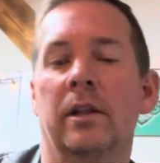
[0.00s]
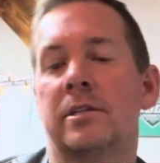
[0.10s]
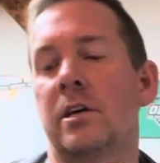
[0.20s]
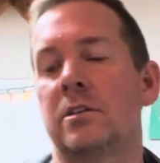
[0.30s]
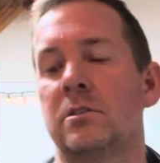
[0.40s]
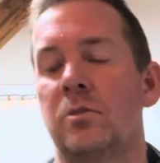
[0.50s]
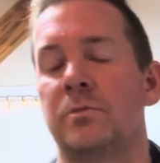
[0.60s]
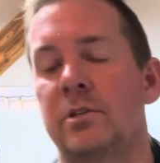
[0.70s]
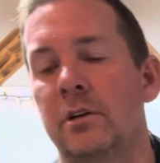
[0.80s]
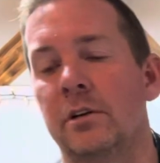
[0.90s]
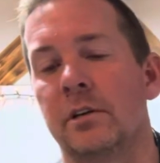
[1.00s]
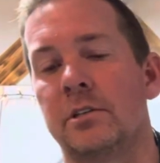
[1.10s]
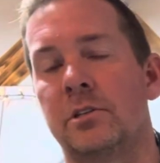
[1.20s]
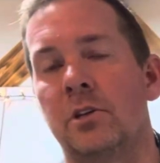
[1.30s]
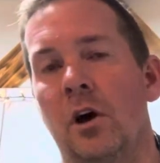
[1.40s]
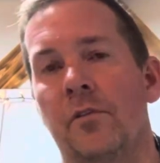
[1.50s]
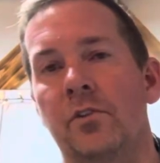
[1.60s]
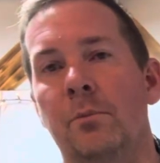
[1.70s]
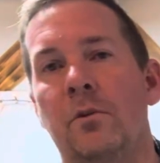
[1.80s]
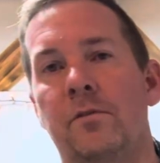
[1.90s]
Let's get to some serious stuff.
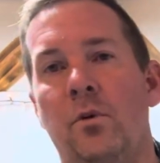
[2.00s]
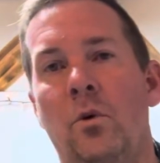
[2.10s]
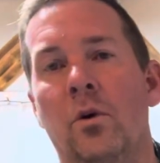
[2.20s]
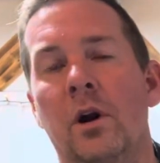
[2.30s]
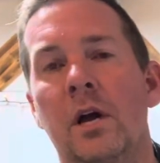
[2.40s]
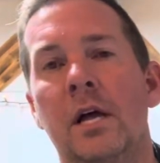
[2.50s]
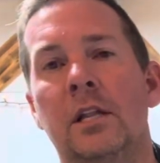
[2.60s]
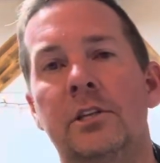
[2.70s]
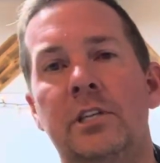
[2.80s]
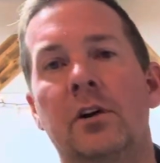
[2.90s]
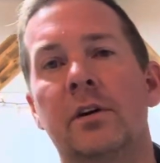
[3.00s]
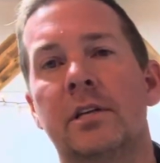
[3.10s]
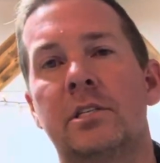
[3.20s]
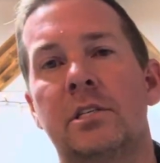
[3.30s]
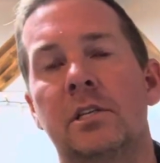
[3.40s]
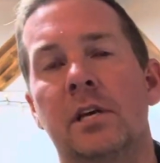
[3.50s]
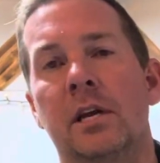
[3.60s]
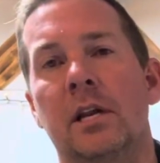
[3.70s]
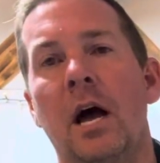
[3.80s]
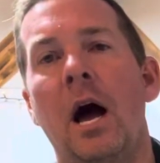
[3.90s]
Number four, L'Jarius
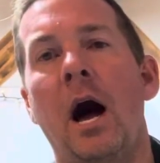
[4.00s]
Sneed.